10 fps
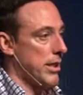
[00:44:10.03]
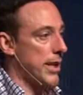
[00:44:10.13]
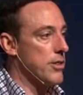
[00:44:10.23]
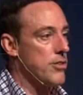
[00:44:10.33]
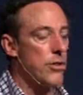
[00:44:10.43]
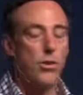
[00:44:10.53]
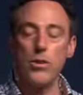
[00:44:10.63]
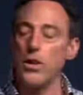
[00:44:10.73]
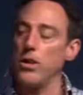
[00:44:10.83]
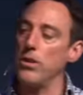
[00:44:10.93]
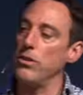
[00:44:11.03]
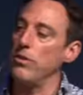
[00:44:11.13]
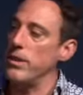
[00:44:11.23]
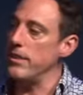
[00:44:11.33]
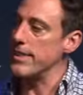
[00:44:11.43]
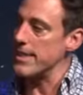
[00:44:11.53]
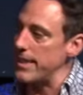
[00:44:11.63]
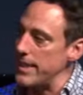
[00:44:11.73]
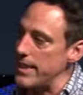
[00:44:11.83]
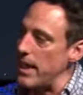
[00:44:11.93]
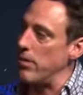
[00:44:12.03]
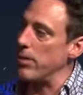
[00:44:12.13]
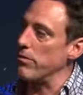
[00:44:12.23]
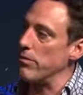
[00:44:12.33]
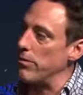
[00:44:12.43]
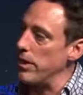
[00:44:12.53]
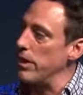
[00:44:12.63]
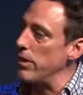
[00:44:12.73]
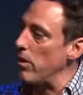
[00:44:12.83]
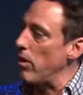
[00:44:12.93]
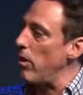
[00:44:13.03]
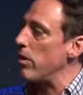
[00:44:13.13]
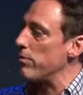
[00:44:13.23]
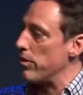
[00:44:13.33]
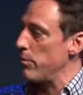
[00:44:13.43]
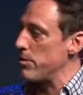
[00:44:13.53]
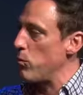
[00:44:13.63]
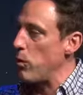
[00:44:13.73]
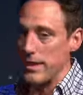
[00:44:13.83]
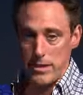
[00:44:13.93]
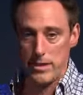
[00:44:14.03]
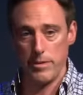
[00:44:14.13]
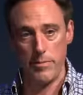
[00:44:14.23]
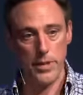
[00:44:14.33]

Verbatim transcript: And so you need to sit down and read all of Romans at once,